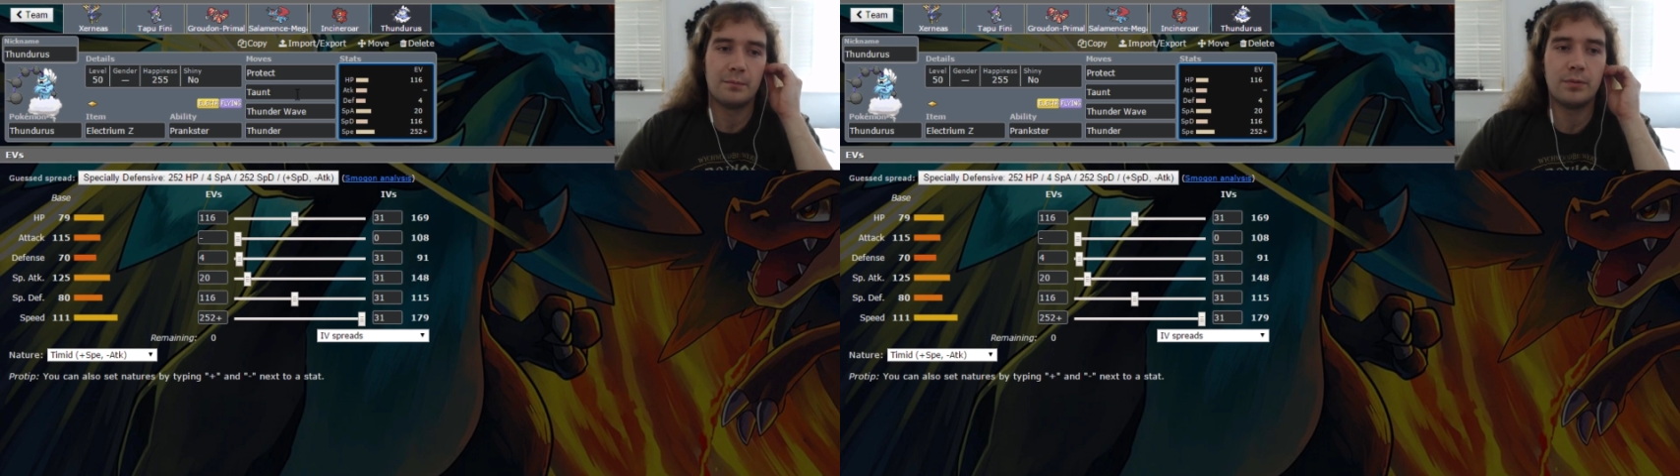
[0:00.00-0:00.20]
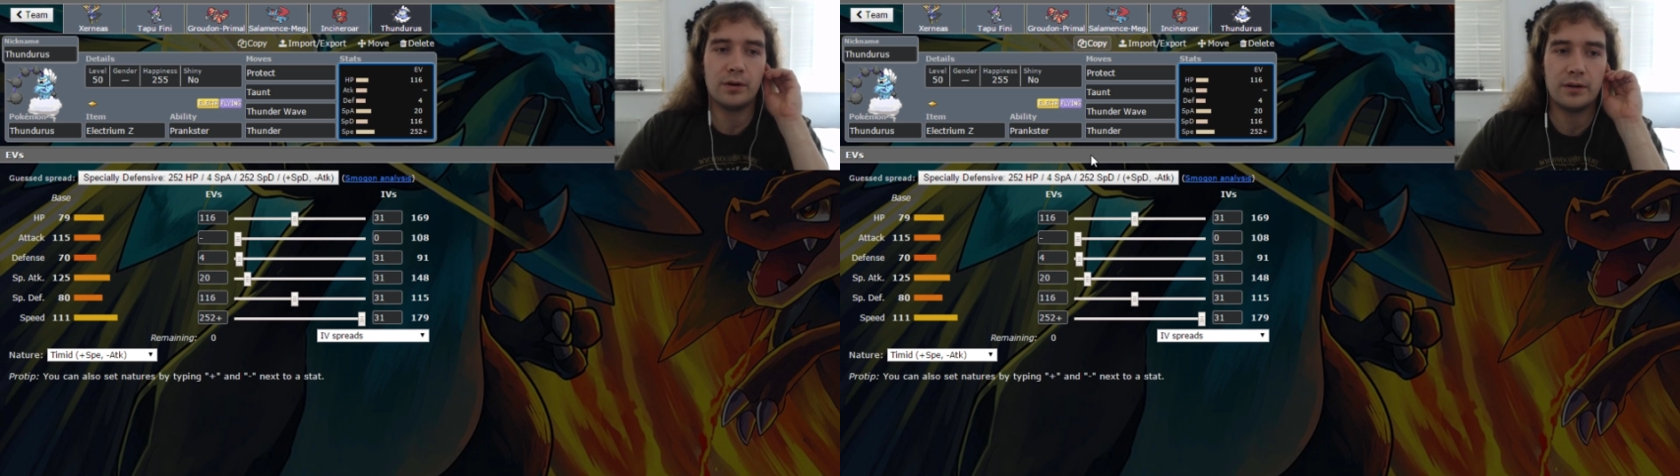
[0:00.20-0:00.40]

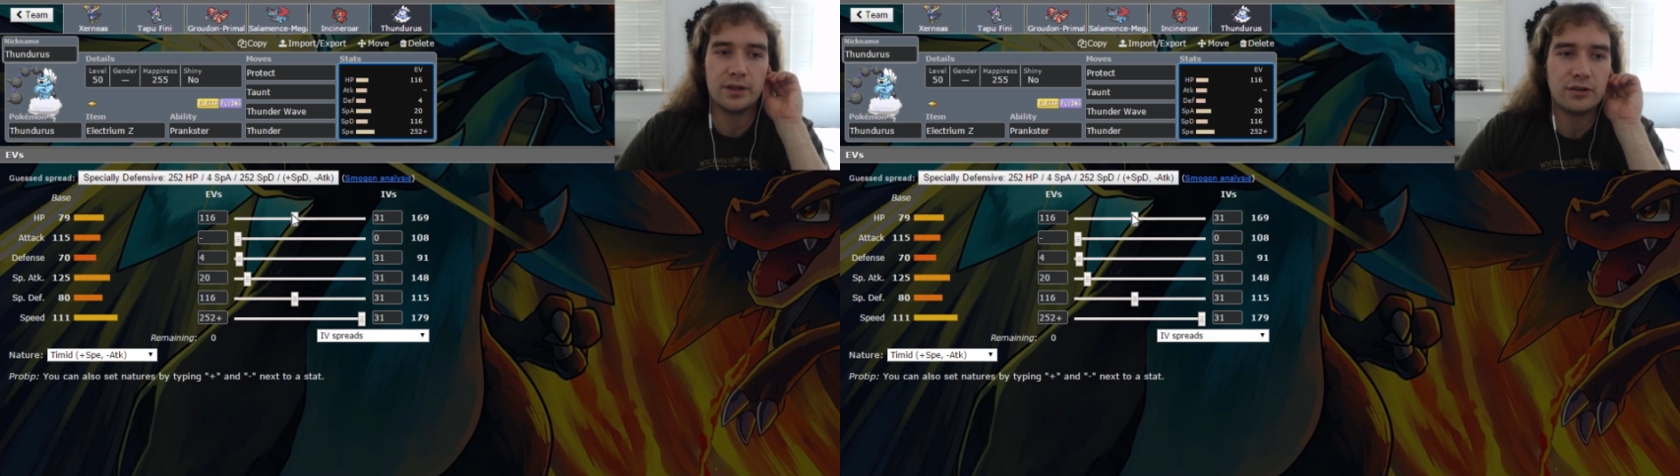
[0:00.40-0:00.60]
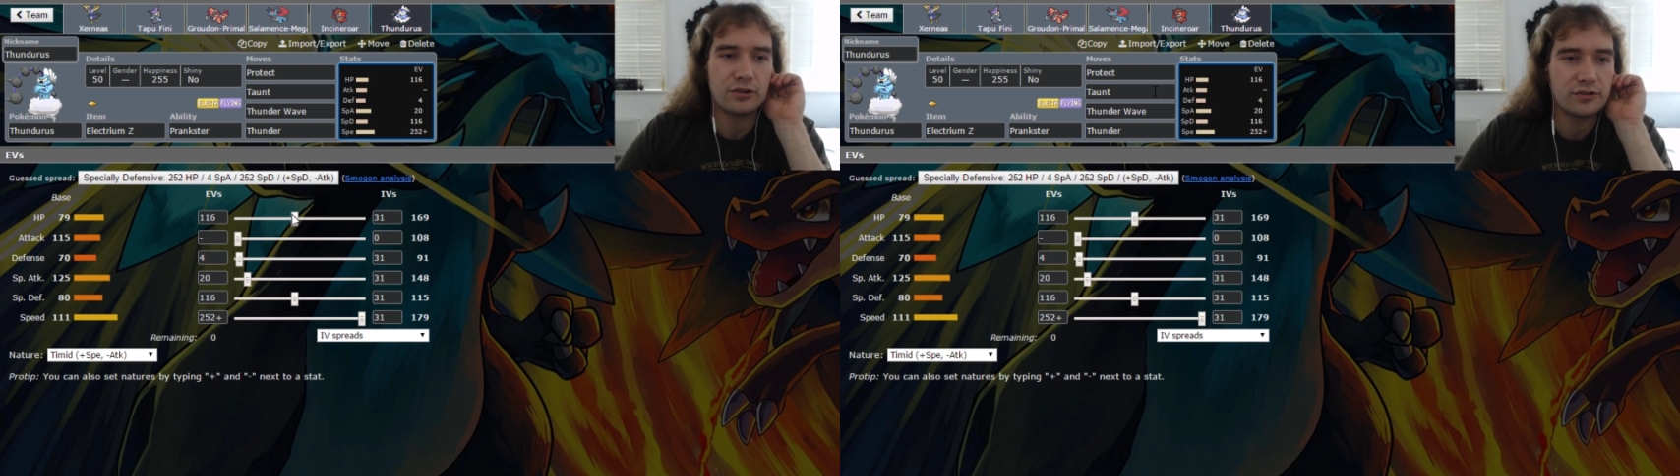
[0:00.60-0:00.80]
but
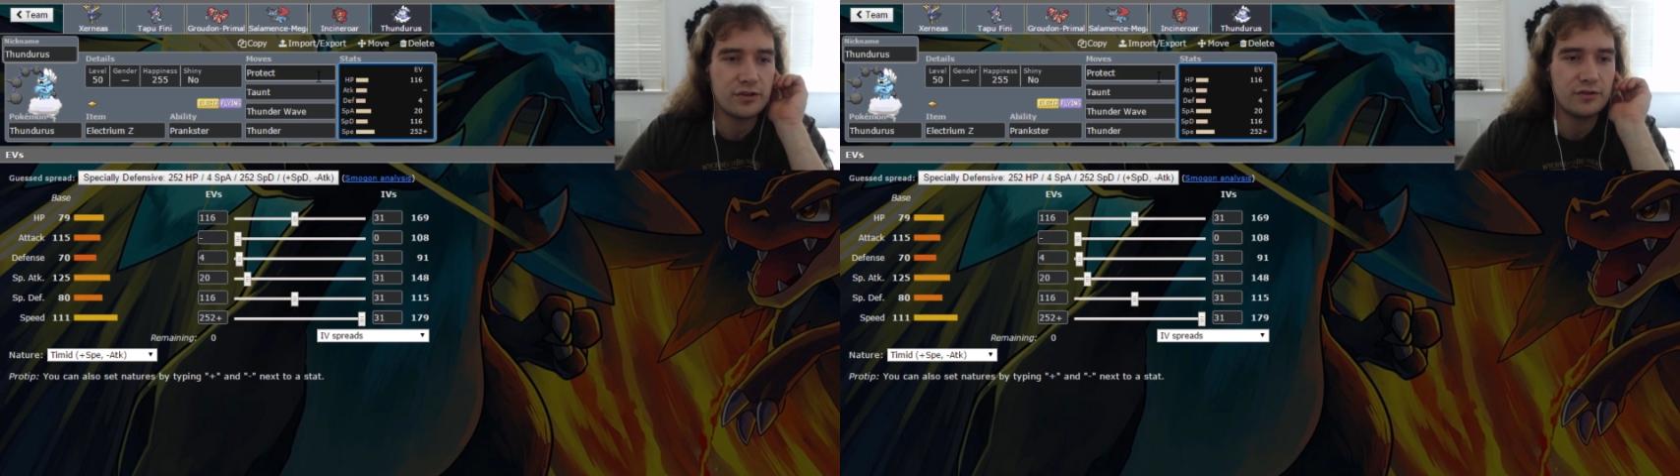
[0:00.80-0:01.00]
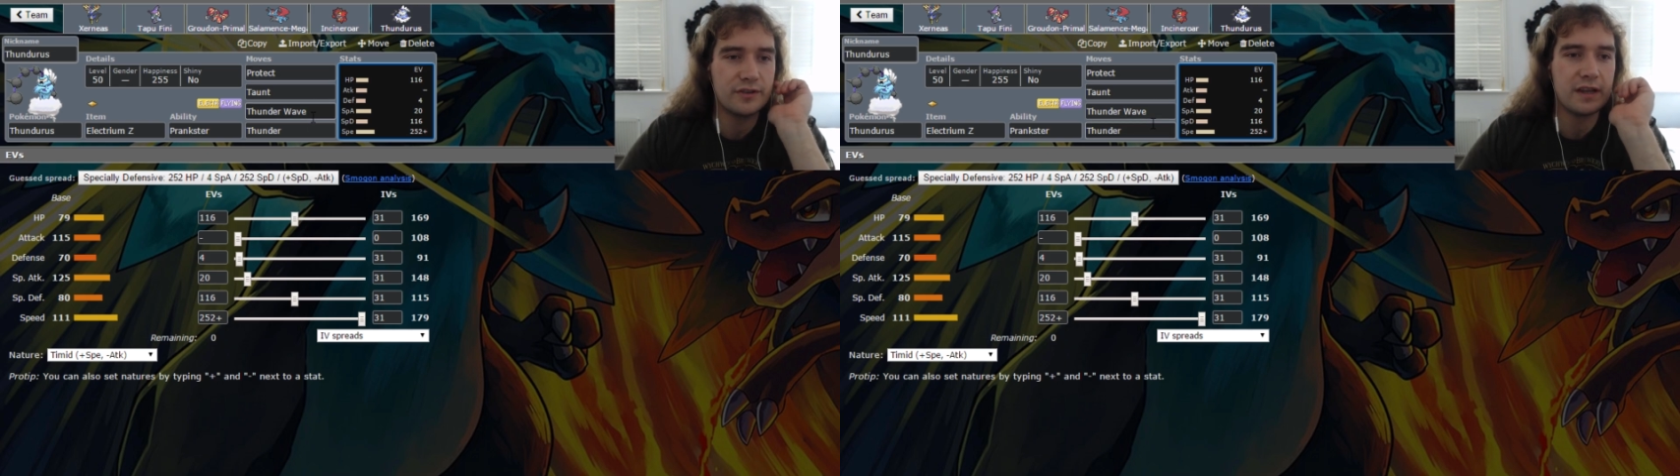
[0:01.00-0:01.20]
you can also
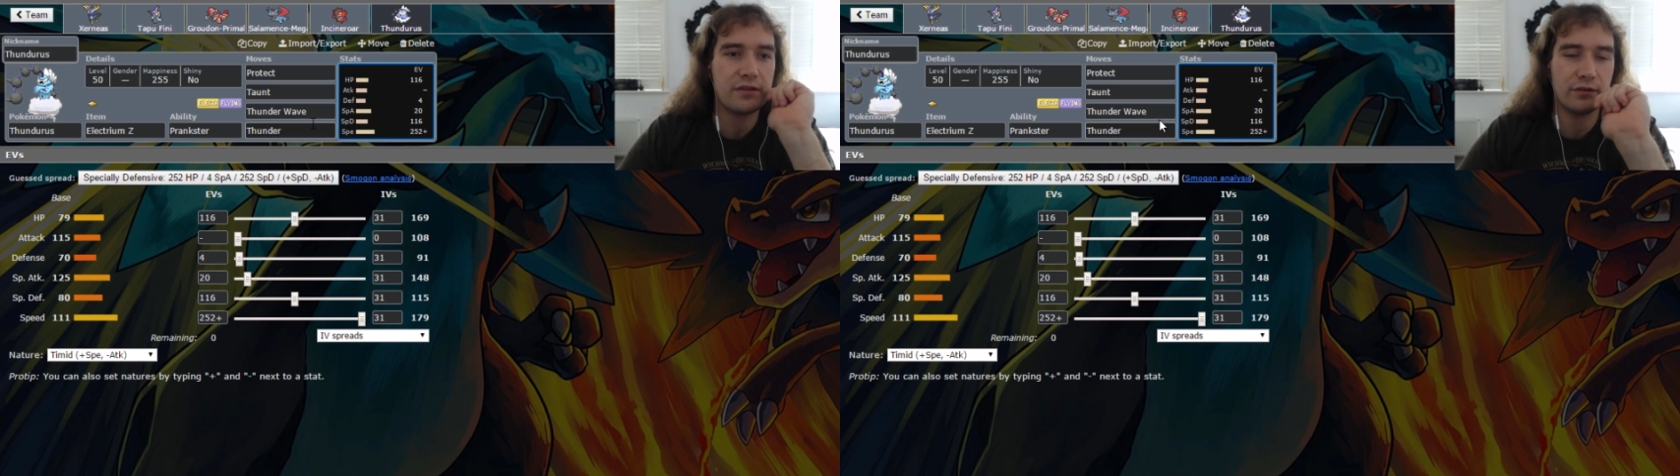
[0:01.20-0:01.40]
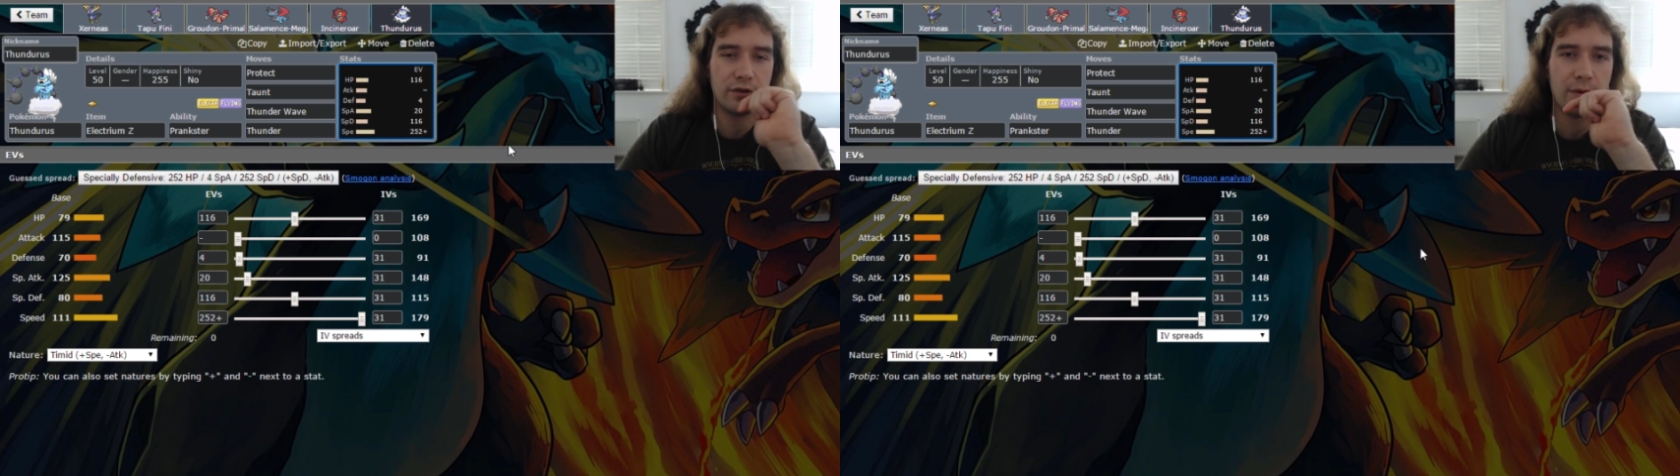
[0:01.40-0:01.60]
use Z
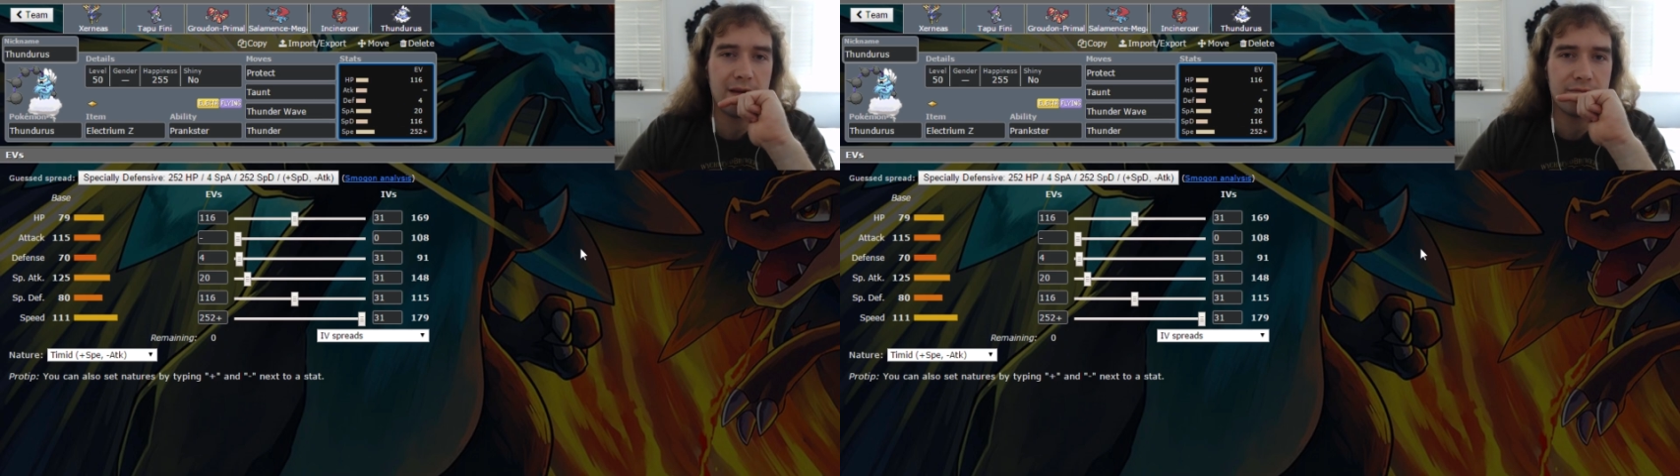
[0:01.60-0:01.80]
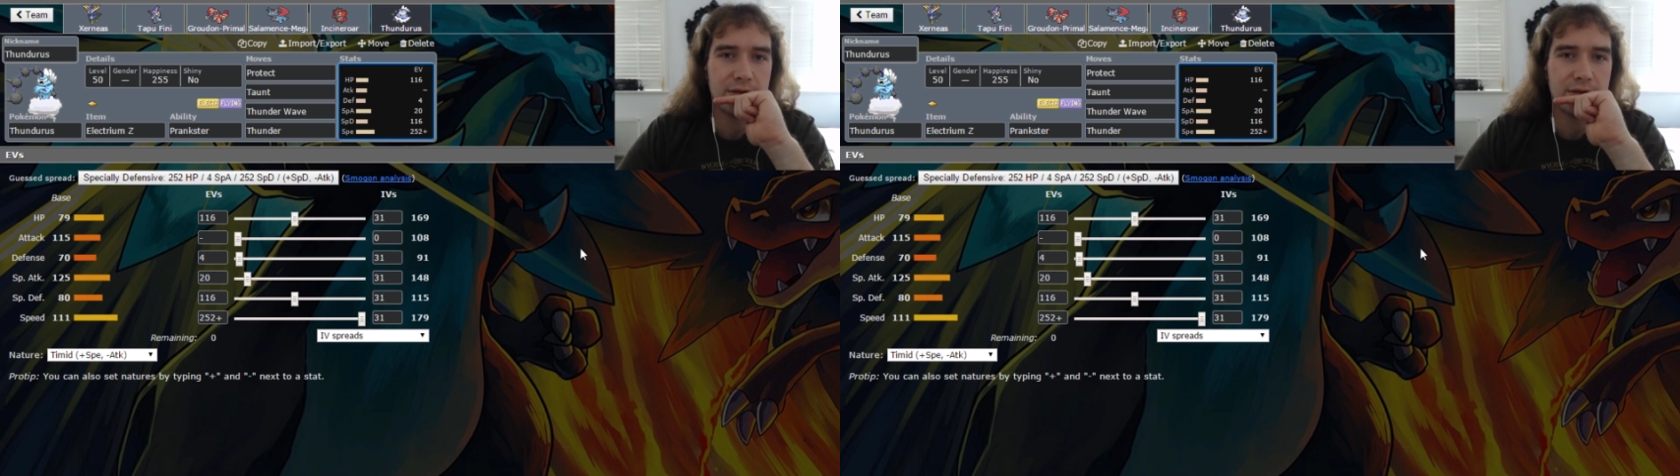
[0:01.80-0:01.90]
Thunder Wave,